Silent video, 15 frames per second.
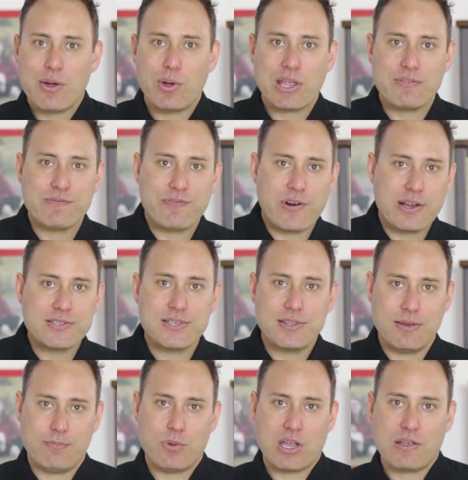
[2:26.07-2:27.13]
Now, I confronted
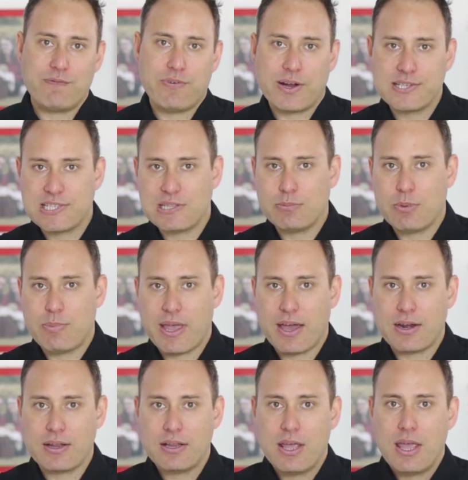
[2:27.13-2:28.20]
them
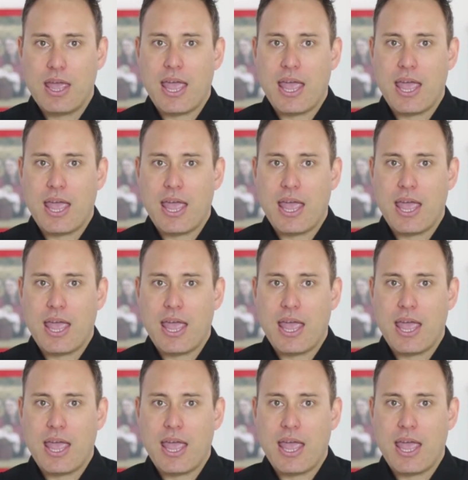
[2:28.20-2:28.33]
about it,